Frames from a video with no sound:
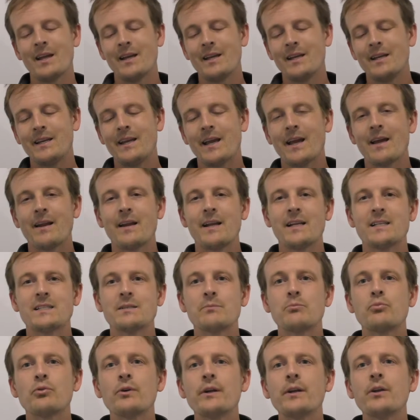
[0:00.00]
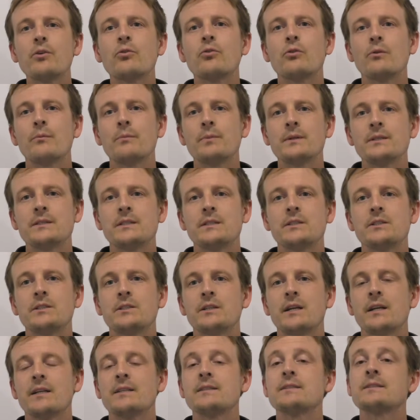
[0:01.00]
yet it's a pretty good
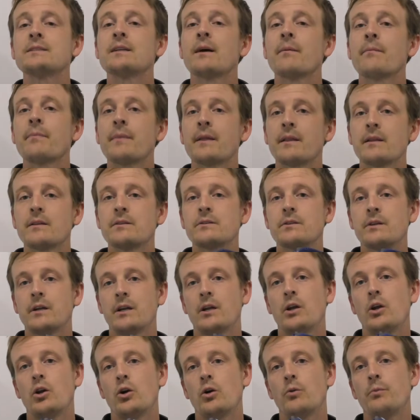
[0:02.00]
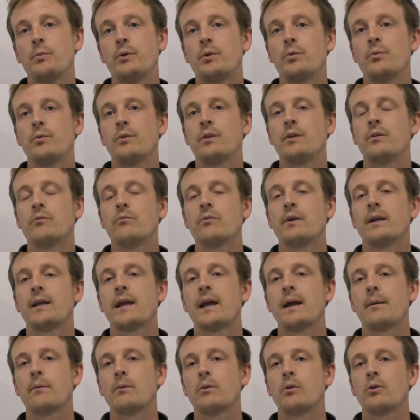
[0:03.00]
position and something that's going to help you with your
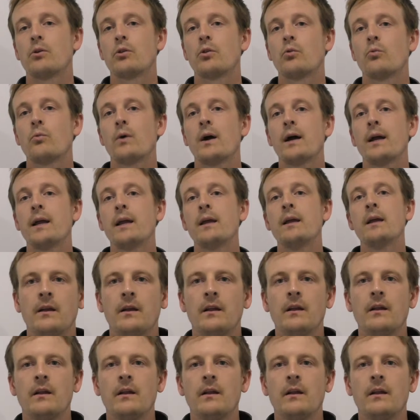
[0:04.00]
rehab along the way.